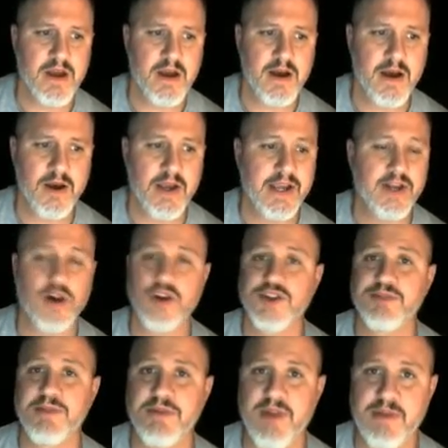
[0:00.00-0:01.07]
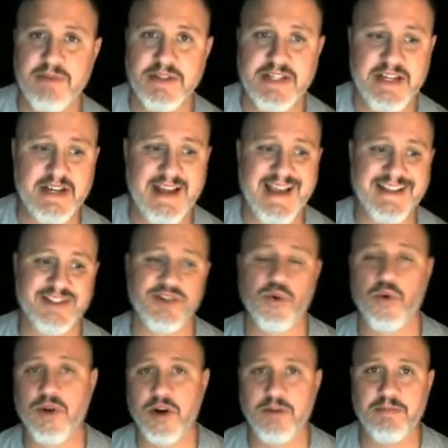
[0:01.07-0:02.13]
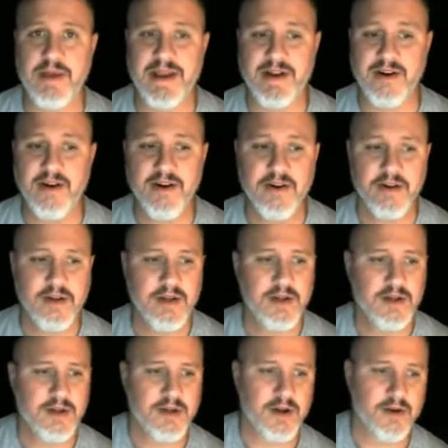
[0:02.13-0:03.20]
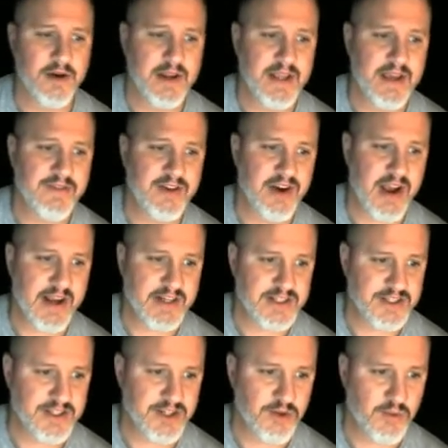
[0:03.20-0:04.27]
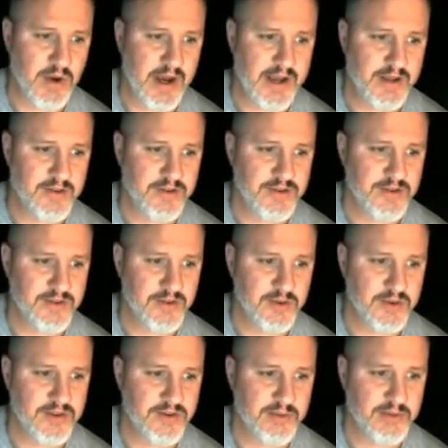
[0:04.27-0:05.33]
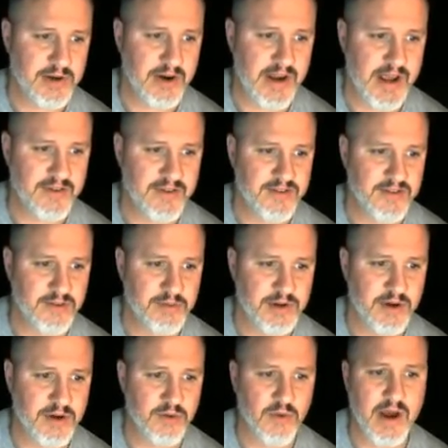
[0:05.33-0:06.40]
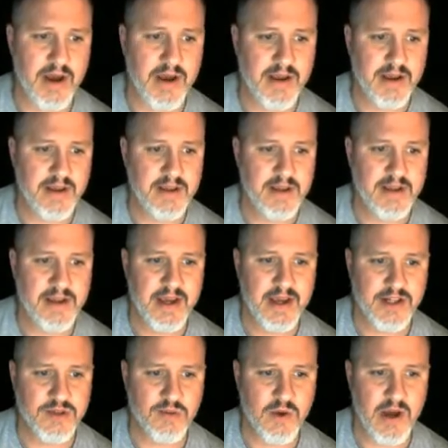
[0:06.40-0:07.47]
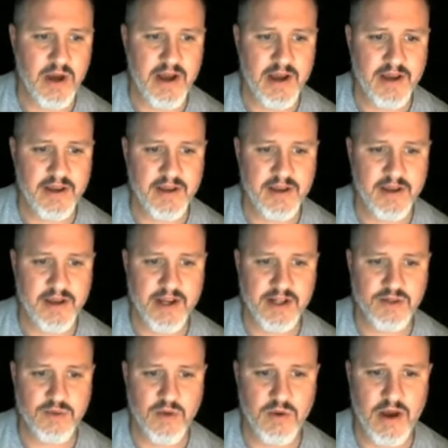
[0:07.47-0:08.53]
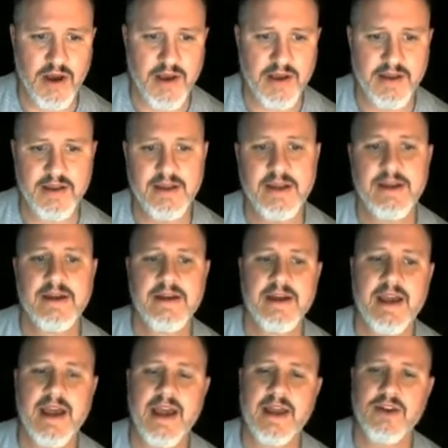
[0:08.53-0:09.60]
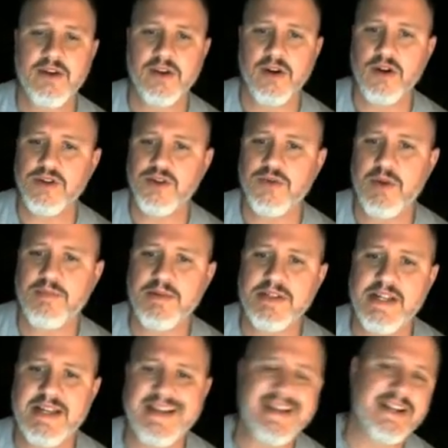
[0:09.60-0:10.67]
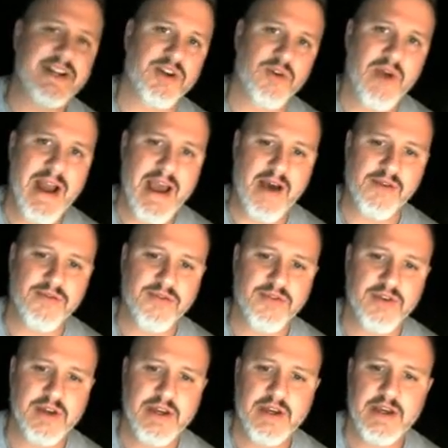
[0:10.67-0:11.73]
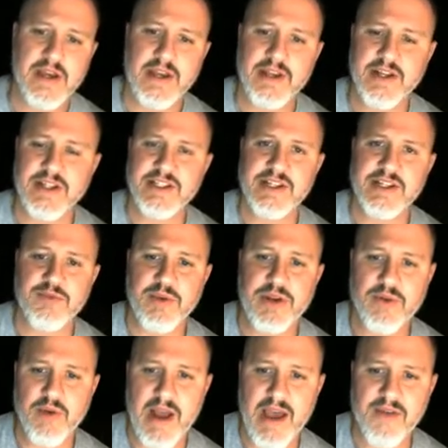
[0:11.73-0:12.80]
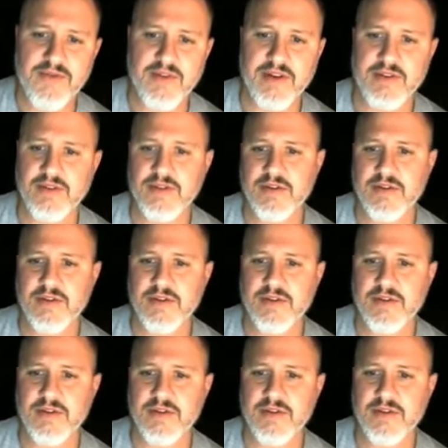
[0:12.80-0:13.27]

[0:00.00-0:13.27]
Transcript: It could also be represented as an ordered pair. All right, you have your x's and your y's. So this would be your x, this would be your y, x, y, x, y. And you could also represent it in a graph. And you can see when we graph it,